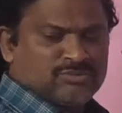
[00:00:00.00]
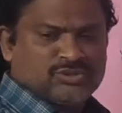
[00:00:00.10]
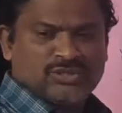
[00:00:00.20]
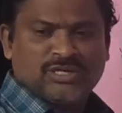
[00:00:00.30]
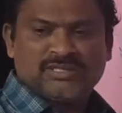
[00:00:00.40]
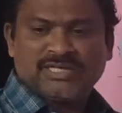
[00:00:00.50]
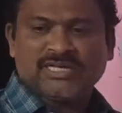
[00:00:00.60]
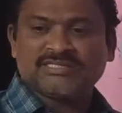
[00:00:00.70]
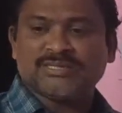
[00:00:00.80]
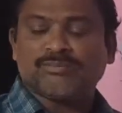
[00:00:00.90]
some children they
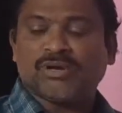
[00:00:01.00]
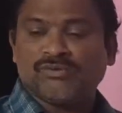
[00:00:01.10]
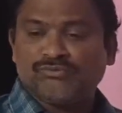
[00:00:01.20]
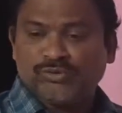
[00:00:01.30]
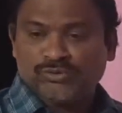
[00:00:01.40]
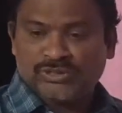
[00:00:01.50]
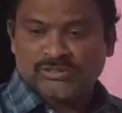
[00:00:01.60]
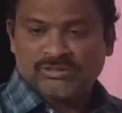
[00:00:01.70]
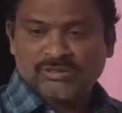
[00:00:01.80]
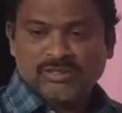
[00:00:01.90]
get some
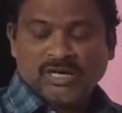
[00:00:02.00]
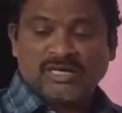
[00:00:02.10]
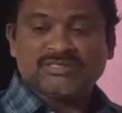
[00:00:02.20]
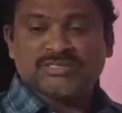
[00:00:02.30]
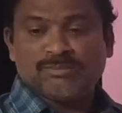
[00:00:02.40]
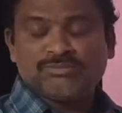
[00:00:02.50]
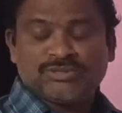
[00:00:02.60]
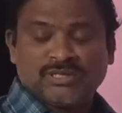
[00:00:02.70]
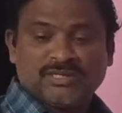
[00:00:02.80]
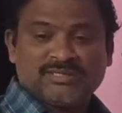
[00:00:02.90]
confusion and some
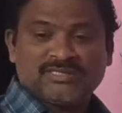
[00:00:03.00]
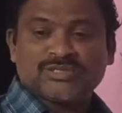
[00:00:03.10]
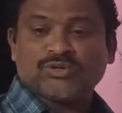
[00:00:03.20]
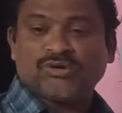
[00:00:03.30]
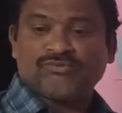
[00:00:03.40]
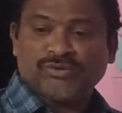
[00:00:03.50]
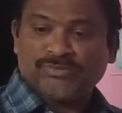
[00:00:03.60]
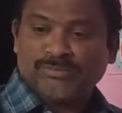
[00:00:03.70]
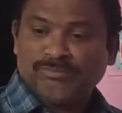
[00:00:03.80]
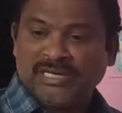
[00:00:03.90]
children they start
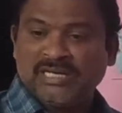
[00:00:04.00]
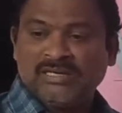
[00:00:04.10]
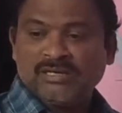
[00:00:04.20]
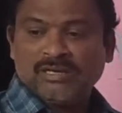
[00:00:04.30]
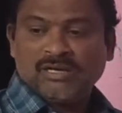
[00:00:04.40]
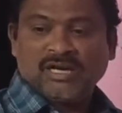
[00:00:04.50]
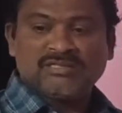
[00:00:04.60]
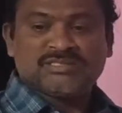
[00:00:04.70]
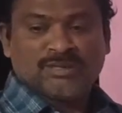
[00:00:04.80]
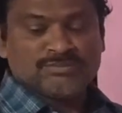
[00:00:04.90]
from the middle
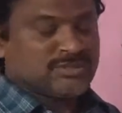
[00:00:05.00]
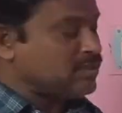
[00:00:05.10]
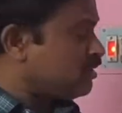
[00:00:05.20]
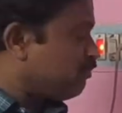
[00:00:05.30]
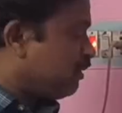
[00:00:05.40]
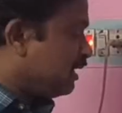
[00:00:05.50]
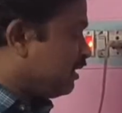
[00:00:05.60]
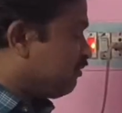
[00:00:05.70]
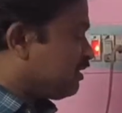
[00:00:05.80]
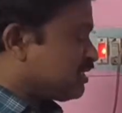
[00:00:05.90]
and some children by
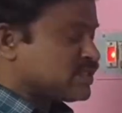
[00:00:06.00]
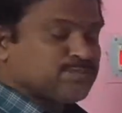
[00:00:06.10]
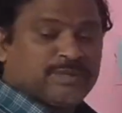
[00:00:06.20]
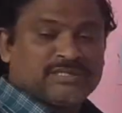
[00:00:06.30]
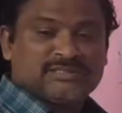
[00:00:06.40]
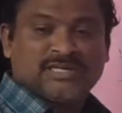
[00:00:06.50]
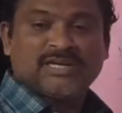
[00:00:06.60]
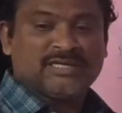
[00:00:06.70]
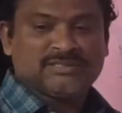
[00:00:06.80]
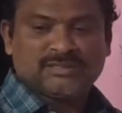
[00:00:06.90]
giving the space they
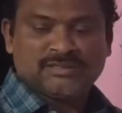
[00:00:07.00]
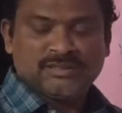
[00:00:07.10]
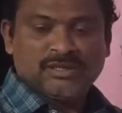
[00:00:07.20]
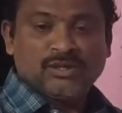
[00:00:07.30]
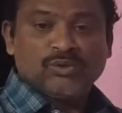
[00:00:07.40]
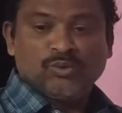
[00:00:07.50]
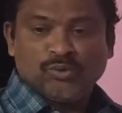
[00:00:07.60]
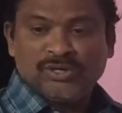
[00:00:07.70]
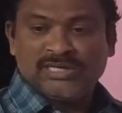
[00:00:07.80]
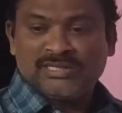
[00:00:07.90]
write it.
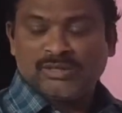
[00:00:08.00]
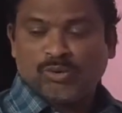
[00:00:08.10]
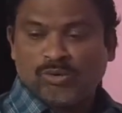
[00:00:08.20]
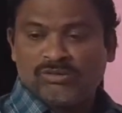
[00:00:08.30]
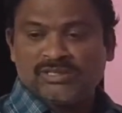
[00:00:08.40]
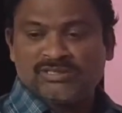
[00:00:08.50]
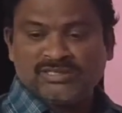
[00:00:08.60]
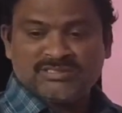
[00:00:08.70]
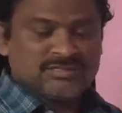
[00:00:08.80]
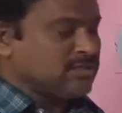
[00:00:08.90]
No need that all the
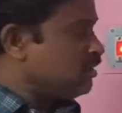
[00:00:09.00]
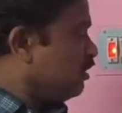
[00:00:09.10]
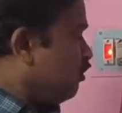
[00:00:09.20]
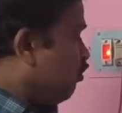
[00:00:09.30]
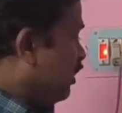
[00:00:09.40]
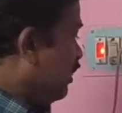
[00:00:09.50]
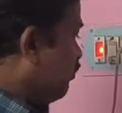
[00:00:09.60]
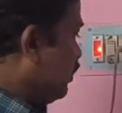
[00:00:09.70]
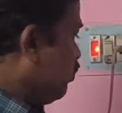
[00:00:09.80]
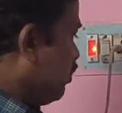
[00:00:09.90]
things.
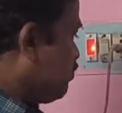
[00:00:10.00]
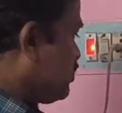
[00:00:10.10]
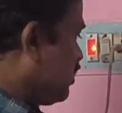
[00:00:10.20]
Whenever you